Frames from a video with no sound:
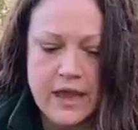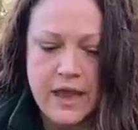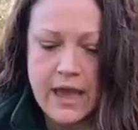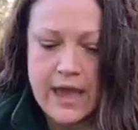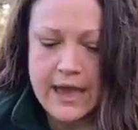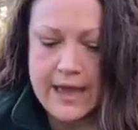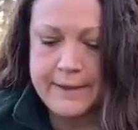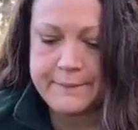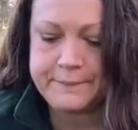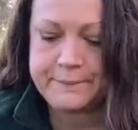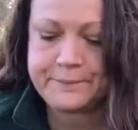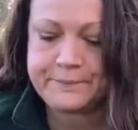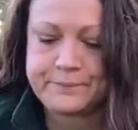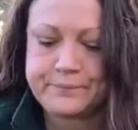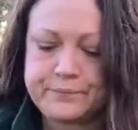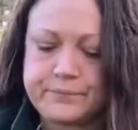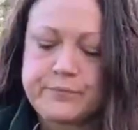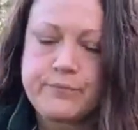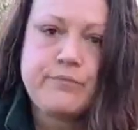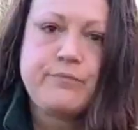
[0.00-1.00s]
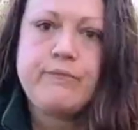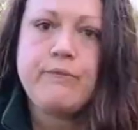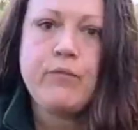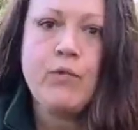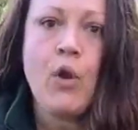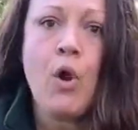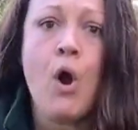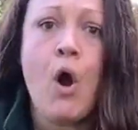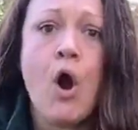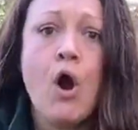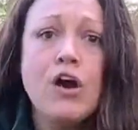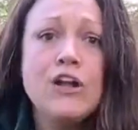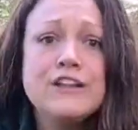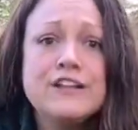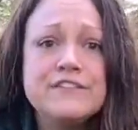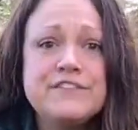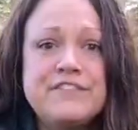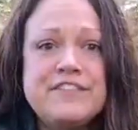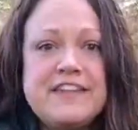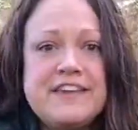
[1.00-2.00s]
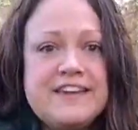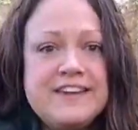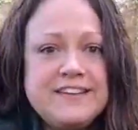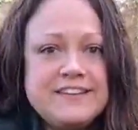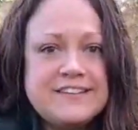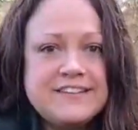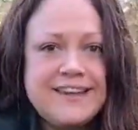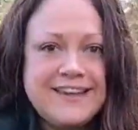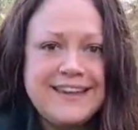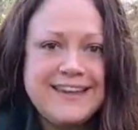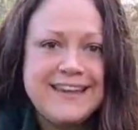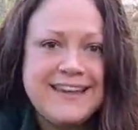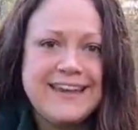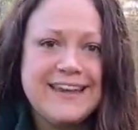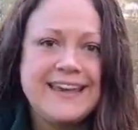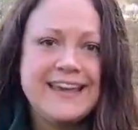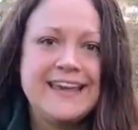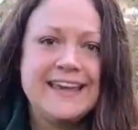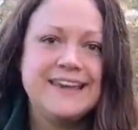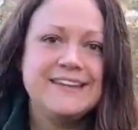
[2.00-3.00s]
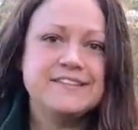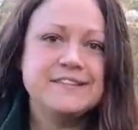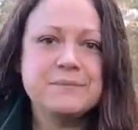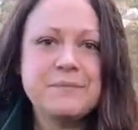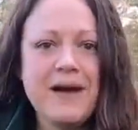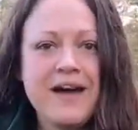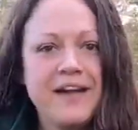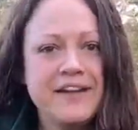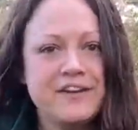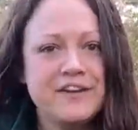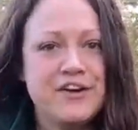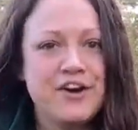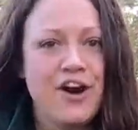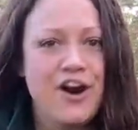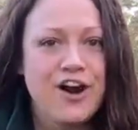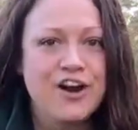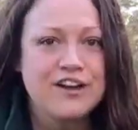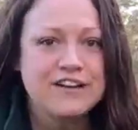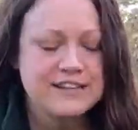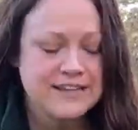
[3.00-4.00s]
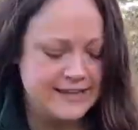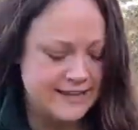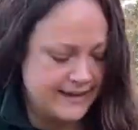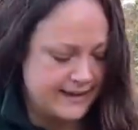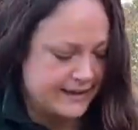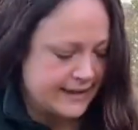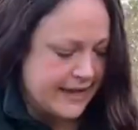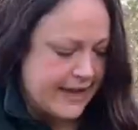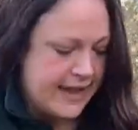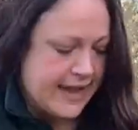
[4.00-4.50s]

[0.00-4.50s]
Um, all of this is my garlic,